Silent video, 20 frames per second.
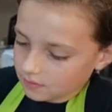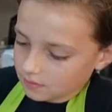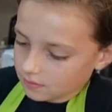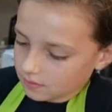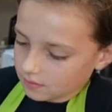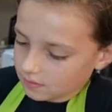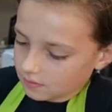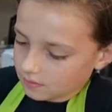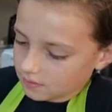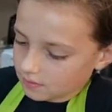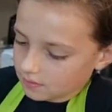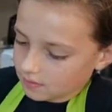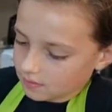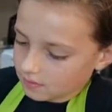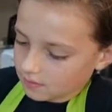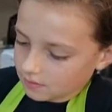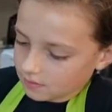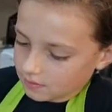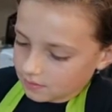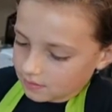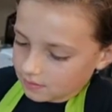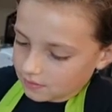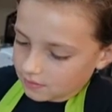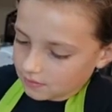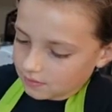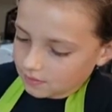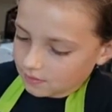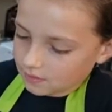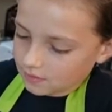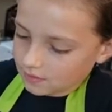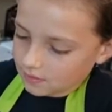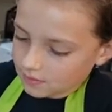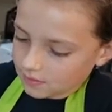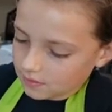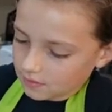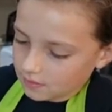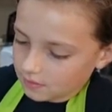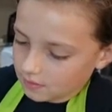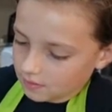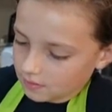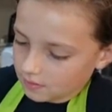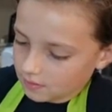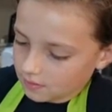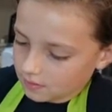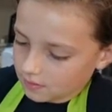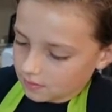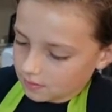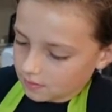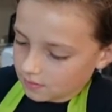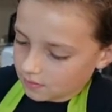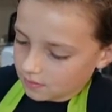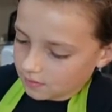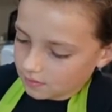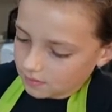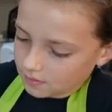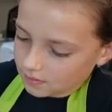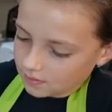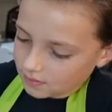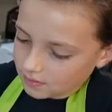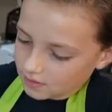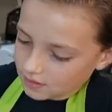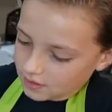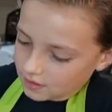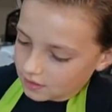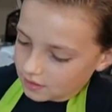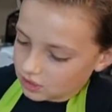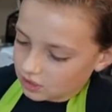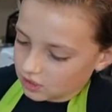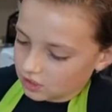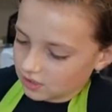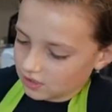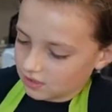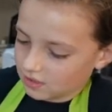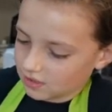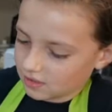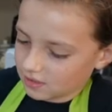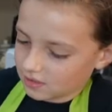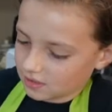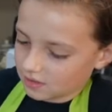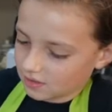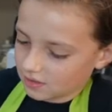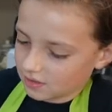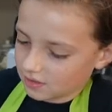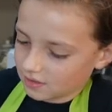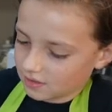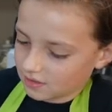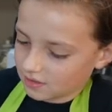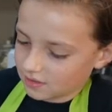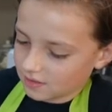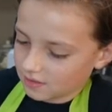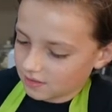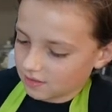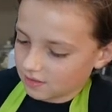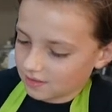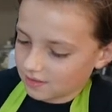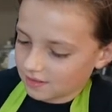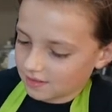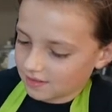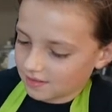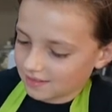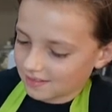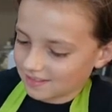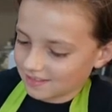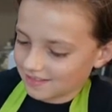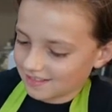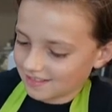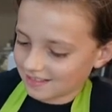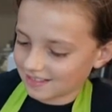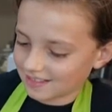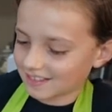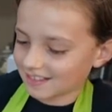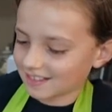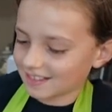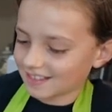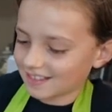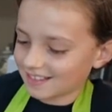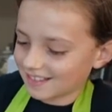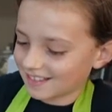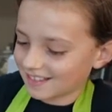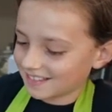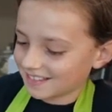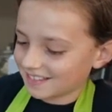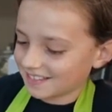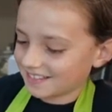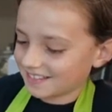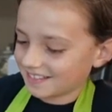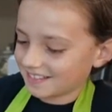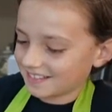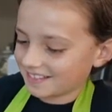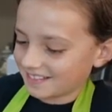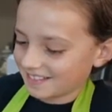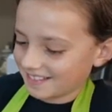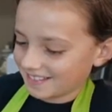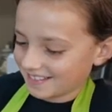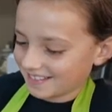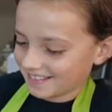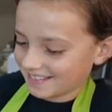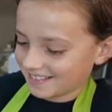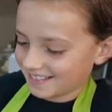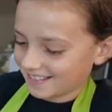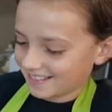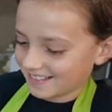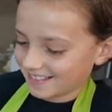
[no speech]